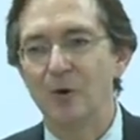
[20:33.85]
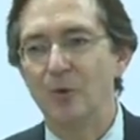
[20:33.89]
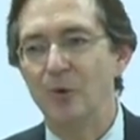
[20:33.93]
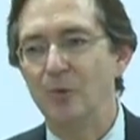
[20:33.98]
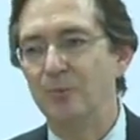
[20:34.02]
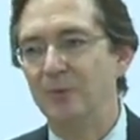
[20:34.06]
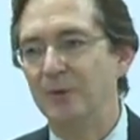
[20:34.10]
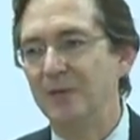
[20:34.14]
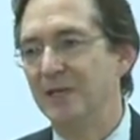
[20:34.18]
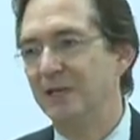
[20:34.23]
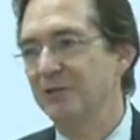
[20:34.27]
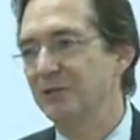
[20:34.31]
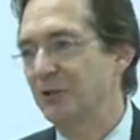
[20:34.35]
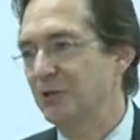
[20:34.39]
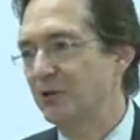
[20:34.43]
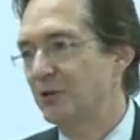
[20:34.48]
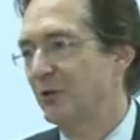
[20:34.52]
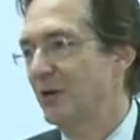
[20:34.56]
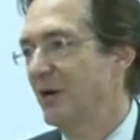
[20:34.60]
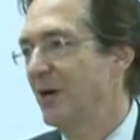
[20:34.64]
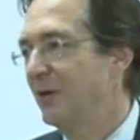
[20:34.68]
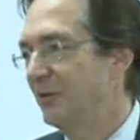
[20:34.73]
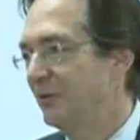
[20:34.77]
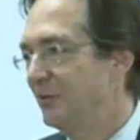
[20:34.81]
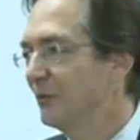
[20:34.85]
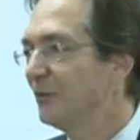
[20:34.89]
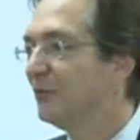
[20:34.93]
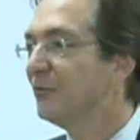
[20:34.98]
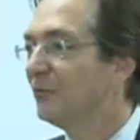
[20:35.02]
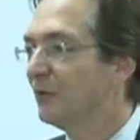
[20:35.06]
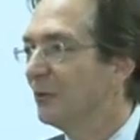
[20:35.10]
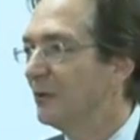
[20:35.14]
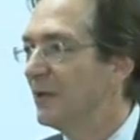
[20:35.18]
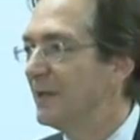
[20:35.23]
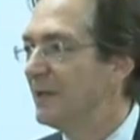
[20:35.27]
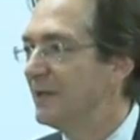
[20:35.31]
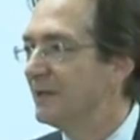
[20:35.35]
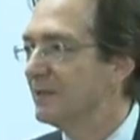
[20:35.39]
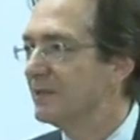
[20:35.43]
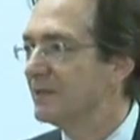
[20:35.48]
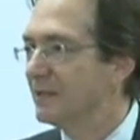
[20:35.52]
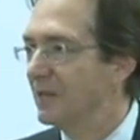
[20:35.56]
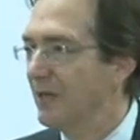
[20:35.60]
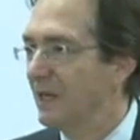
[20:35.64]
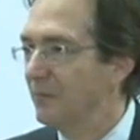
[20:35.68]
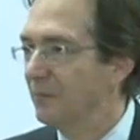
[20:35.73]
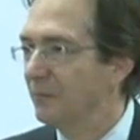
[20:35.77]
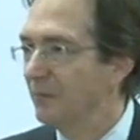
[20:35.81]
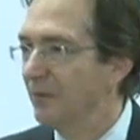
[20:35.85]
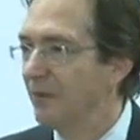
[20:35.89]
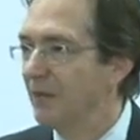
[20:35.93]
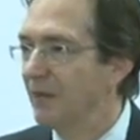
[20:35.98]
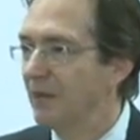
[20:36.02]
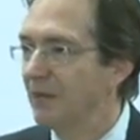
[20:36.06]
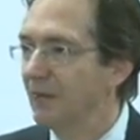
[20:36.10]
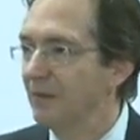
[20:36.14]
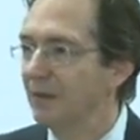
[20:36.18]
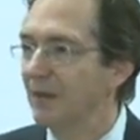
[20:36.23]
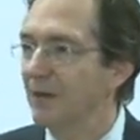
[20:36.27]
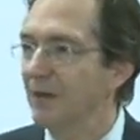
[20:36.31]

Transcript: Well, bees are trying to avoid the same thing.